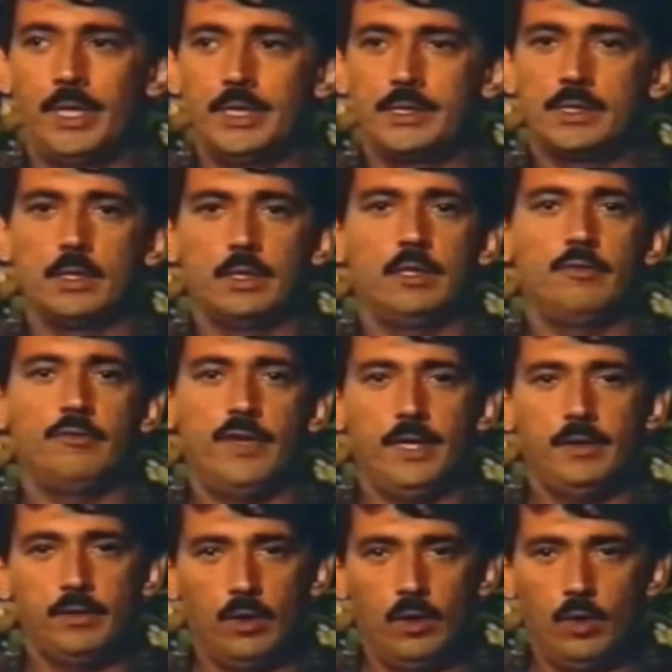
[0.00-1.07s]
but it's going to
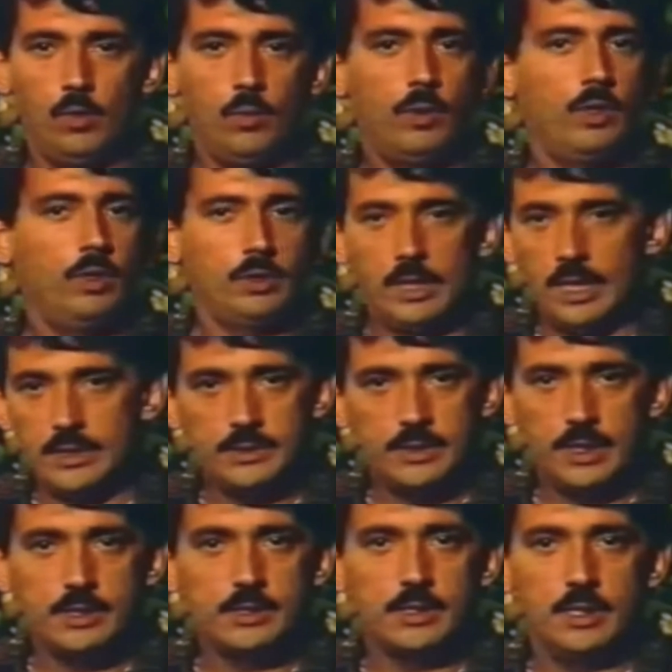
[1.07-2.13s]
affect the whole world,
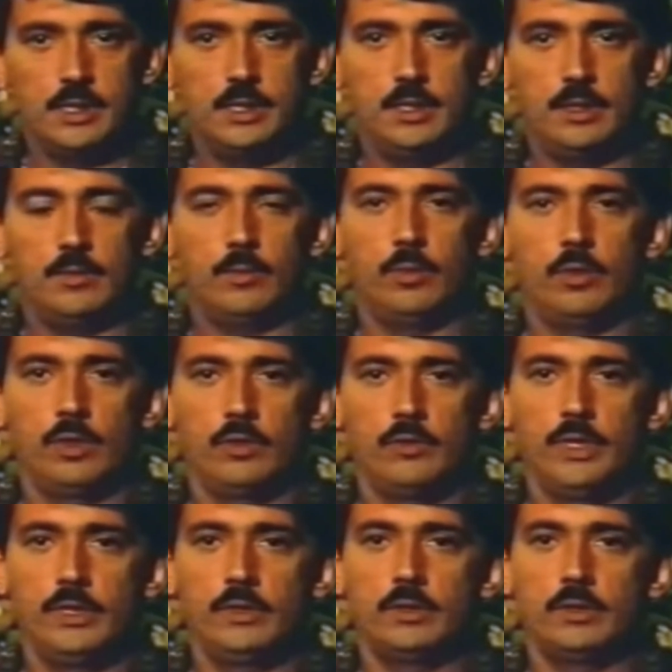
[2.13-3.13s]
not just Puerto